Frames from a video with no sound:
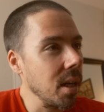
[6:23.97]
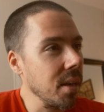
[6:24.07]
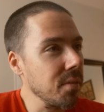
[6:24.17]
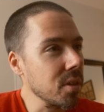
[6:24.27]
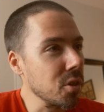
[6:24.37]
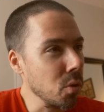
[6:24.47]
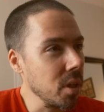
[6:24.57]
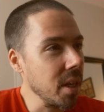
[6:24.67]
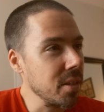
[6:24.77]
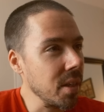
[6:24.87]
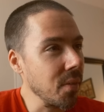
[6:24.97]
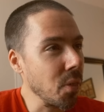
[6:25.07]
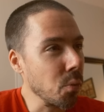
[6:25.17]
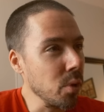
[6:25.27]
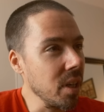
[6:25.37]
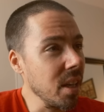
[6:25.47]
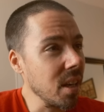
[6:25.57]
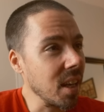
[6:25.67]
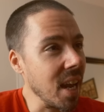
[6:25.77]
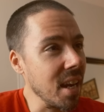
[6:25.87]
I have a Sony a7 III and
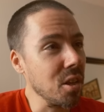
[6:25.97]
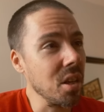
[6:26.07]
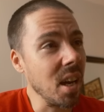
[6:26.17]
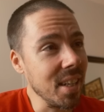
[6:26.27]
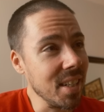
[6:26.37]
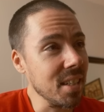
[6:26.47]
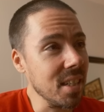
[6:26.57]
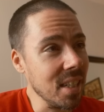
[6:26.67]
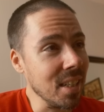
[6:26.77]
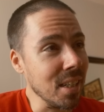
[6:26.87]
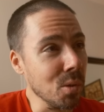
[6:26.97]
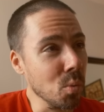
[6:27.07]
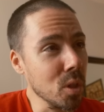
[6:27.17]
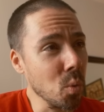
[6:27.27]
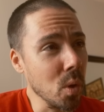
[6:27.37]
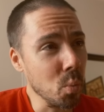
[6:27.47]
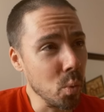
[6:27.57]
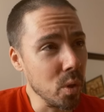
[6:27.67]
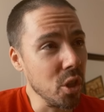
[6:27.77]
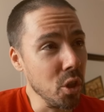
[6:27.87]
a Canon 90D. Which one
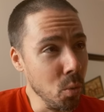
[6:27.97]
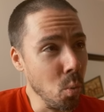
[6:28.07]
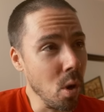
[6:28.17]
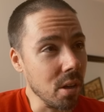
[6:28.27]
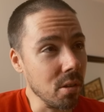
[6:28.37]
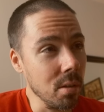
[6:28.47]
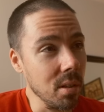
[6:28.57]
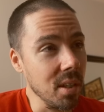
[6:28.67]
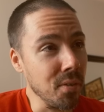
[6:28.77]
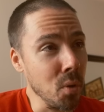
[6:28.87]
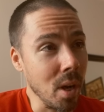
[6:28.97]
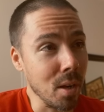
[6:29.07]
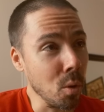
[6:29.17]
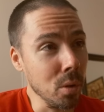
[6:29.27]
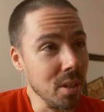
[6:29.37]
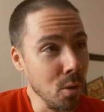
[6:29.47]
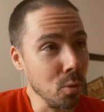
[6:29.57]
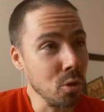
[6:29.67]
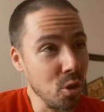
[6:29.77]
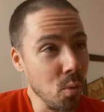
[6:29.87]
would you want if you had only
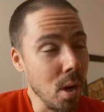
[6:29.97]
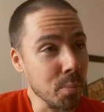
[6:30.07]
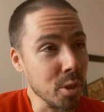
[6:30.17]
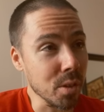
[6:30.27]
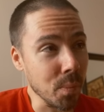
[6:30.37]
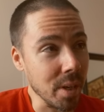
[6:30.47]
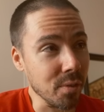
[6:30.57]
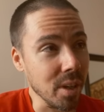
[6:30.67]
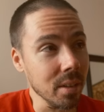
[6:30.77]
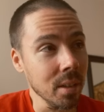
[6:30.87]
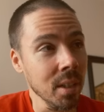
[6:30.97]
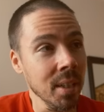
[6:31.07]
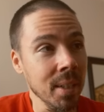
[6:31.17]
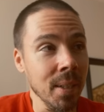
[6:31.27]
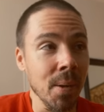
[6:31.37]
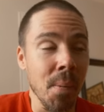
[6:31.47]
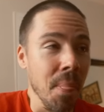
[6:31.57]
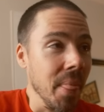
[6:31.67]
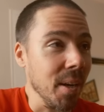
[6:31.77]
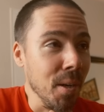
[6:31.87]
those two options, my friend?
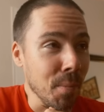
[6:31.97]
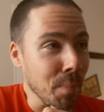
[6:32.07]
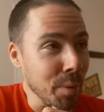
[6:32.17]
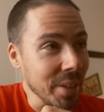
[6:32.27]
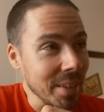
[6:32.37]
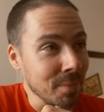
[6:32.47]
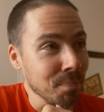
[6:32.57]
Oh boy,